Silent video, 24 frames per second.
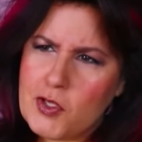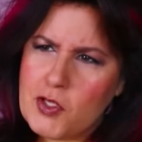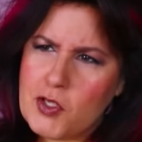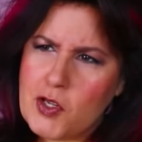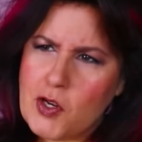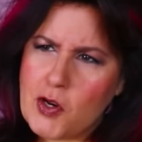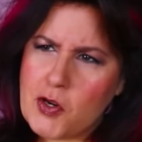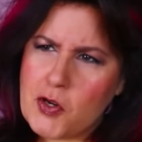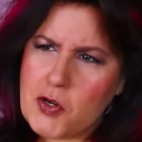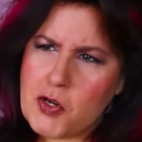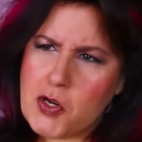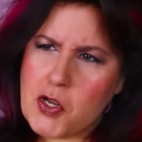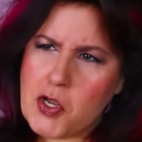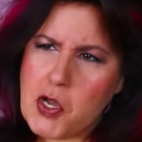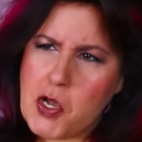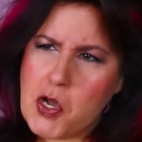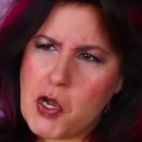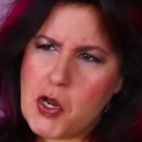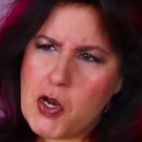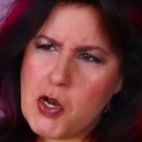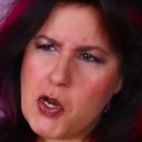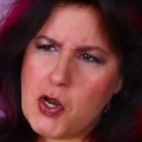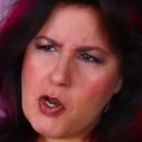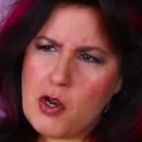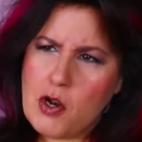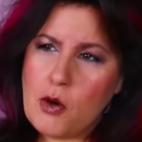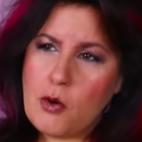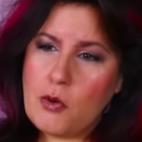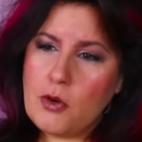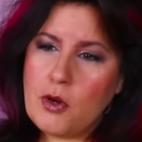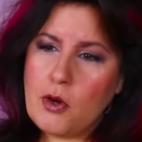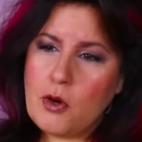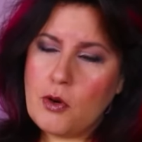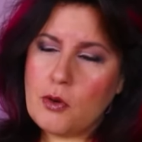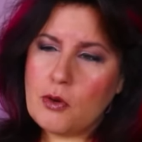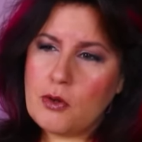Dr. Keenan. Oh,
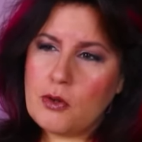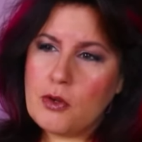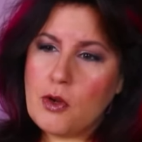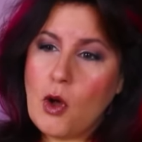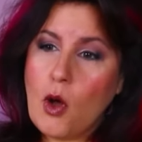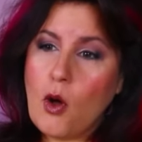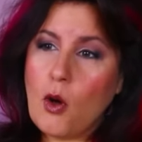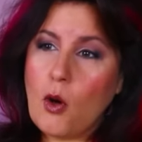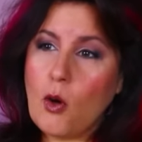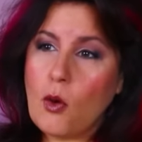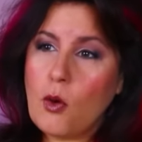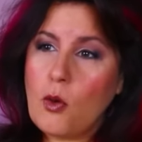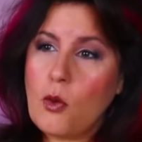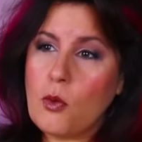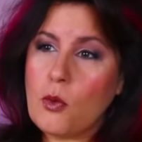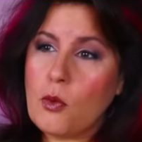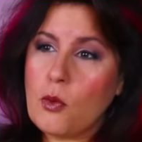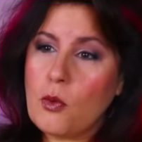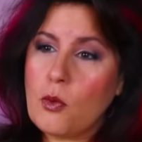no. Oh.